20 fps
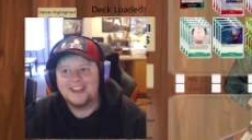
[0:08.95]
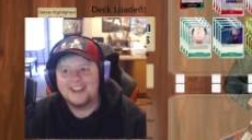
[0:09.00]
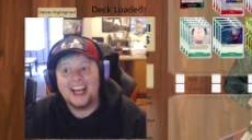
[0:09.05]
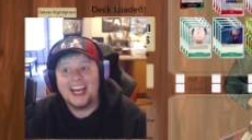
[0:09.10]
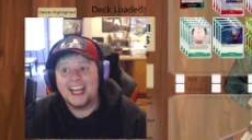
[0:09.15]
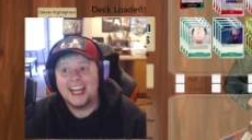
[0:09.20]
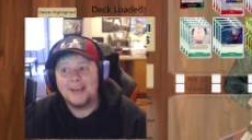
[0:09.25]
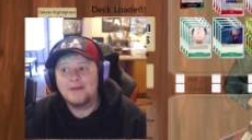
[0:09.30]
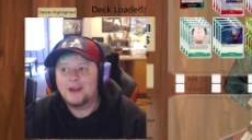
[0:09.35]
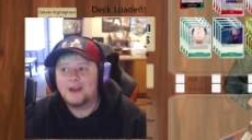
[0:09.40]

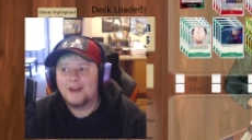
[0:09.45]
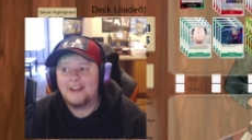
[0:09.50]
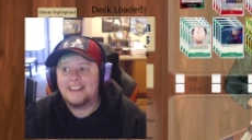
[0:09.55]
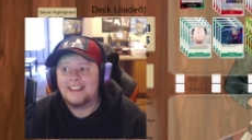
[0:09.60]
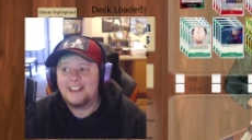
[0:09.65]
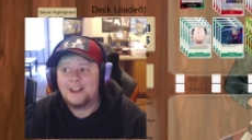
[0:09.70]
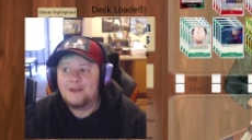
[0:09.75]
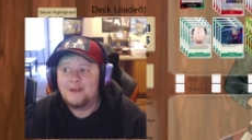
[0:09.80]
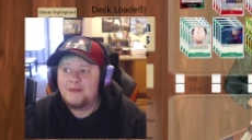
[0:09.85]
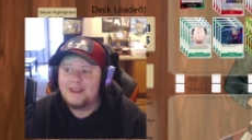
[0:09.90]
and I'm going
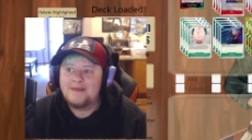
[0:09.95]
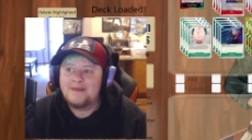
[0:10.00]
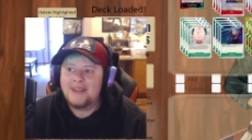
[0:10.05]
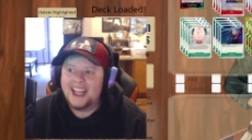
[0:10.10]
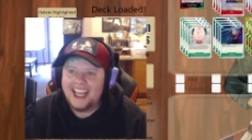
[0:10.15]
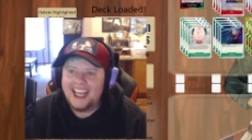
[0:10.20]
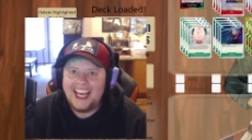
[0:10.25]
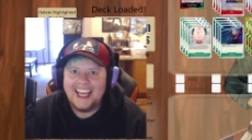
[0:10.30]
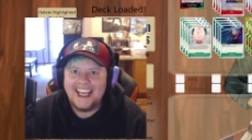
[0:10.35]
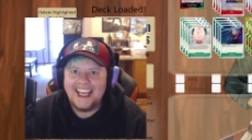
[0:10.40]
to be
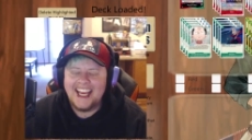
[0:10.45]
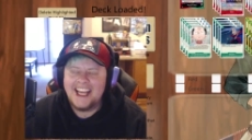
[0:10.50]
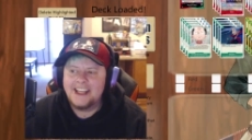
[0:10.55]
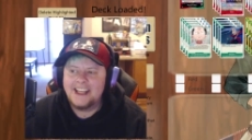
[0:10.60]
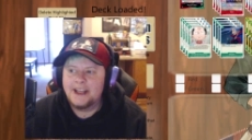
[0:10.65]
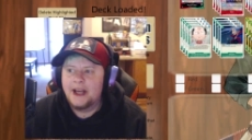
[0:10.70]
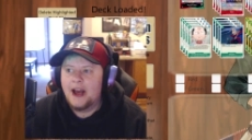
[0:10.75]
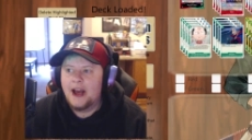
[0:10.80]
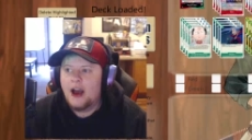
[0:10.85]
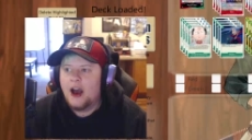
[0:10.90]
playing.